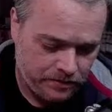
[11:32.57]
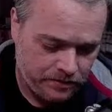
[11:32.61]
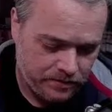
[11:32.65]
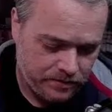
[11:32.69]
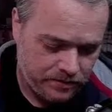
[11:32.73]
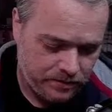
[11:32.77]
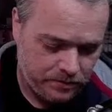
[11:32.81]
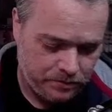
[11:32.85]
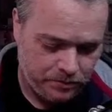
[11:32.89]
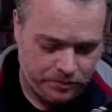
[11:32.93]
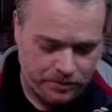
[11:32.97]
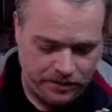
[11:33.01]

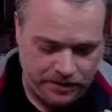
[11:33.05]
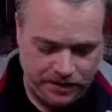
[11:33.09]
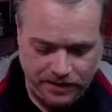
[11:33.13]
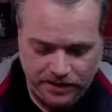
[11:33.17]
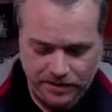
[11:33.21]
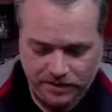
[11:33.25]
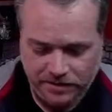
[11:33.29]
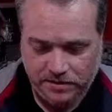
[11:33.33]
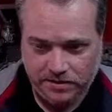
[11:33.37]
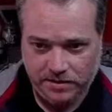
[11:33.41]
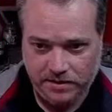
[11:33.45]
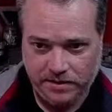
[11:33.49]
So we'll get
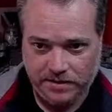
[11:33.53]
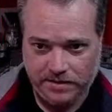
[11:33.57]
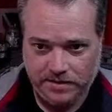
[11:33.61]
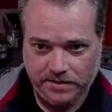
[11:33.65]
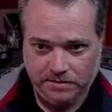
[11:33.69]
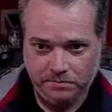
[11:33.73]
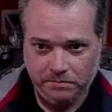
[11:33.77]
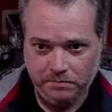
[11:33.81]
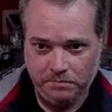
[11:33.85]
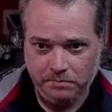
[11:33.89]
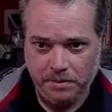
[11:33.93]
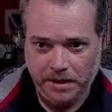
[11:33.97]
it just
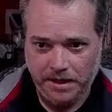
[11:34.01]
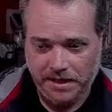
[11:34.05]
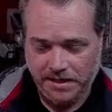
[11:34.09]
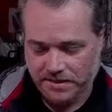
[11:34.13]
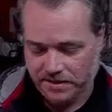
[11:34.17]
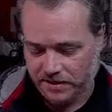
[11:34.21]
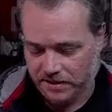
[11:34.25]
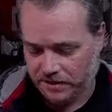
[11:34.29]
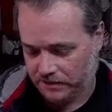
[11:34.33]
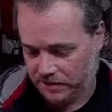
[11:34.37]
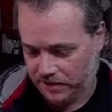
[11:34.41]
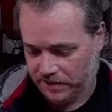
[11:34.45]

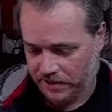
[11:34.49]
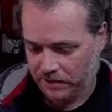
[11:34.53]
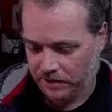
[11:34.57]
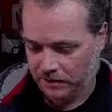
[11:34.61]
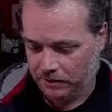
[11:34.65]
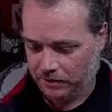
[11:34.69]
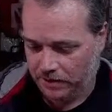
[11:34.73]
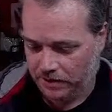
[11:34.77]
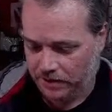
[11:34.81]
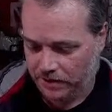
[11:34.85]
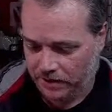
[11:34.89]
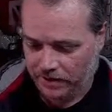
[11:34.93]
basically
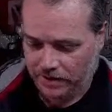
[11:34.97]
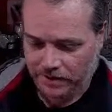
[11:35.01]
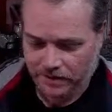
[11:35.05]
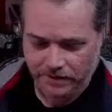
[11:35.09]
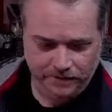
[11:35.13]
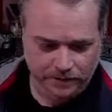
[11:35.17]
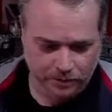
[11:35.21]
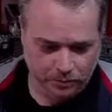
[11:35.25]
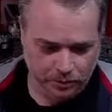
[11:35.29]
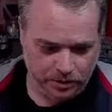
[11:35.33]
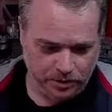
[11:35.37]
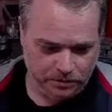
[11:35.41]
going.
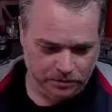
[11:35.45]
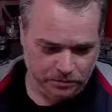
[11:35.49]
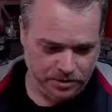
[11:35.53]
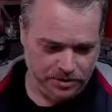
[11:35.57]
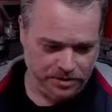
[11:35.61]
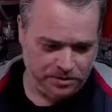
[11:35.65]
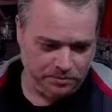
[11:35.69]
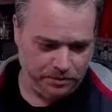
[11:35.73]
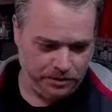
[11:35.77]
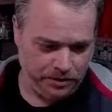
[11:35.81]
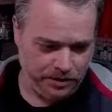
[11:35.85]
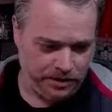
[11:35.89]
Then we're going to put
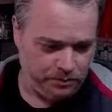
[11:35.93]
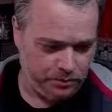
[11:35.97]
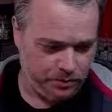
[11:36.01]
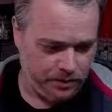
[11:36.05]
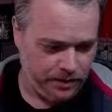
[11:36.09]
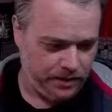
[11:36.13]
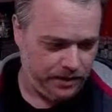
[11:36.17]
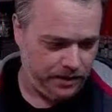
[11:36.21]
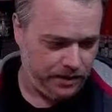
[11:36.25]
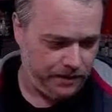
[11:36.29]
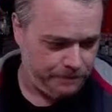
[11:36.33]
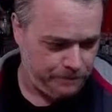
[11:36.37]
some liquid
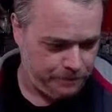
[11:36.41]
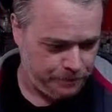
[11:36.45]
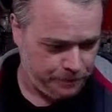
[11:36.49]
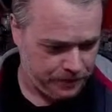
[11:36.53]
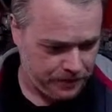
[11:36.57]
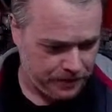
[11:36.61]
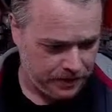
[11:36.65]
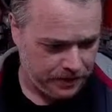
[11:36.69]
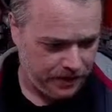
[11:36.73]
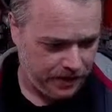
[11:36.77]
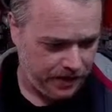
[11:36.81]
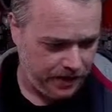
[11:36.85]
in it
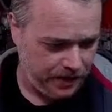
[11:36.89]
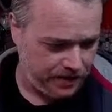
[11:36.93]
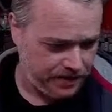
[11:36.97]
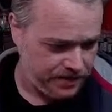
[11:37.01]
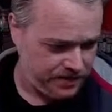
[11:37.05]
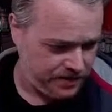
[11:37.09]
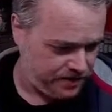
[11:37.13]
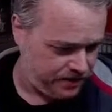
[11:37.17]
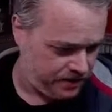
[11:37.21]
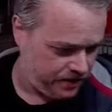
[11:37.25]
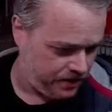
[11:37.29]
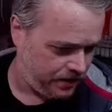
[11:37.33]
and
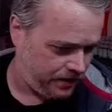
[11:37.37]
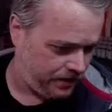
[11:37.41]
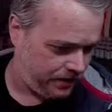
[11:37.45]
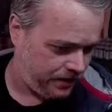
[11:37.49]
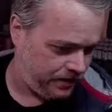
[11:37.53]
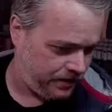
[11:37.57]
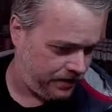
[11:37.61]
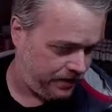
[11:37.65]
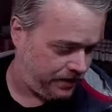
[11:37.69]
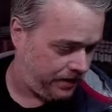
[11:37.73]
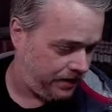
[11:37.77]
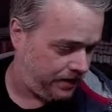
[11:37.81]
see how
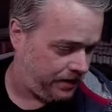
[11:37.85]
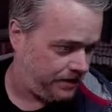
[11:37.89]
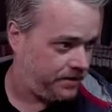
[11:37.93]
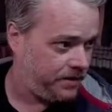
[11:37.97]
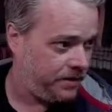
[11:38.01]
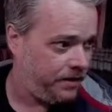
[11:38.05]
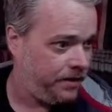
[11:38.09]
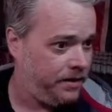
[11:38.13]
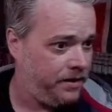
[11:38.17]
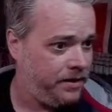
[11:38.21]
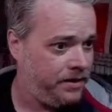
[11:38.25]
it does.